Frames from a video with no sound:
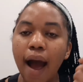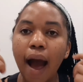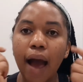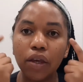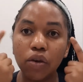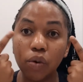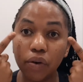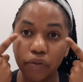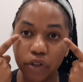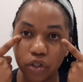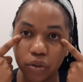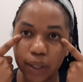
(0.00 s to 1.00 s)
Are you a
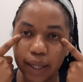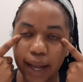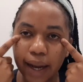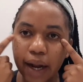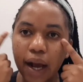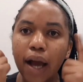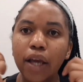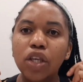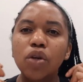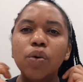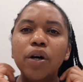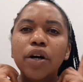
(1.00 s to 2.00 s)
visual learner? Are
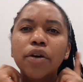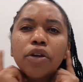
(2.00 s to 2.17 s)
you a,